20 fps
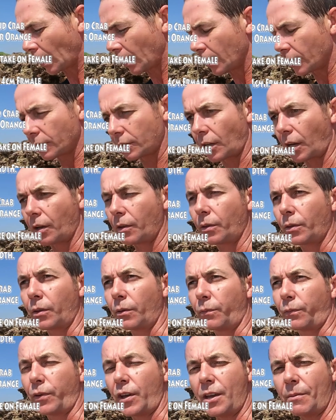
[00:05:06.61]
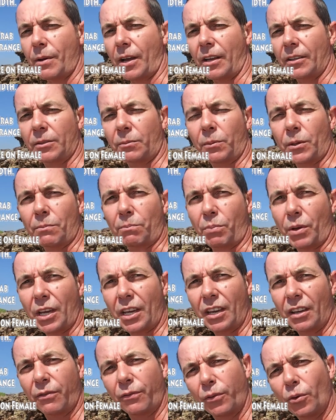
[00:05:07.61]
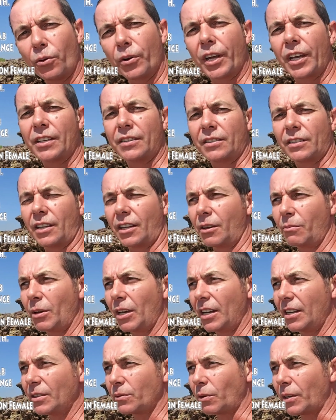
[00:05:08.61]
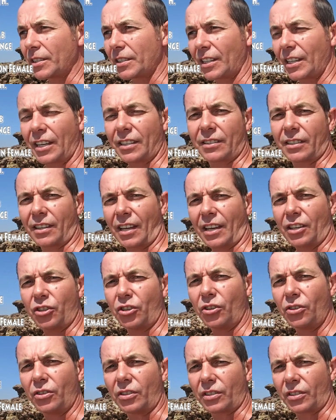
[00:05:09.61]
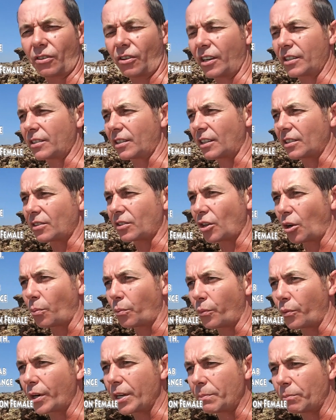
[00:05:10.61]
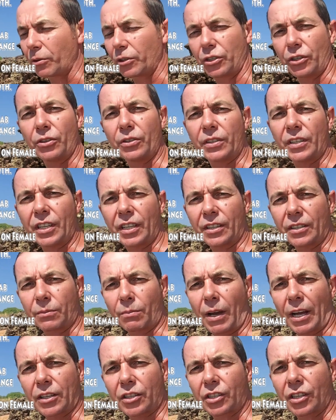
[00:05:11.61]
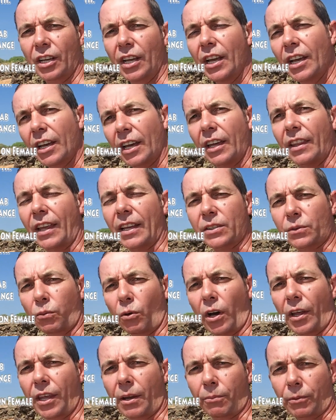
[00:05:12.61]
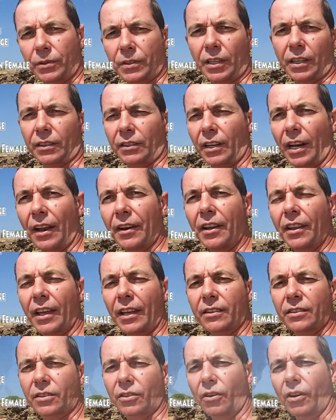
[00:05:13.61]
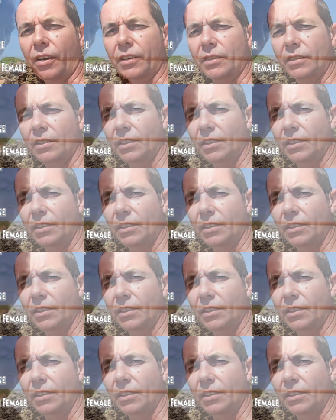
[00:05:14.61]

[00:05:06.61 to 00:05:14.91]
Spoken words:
So the female's a bit bigger, 14 centimetres. Once they get to that huge size, they stop reproducing as much, and that's why they're protected under that size.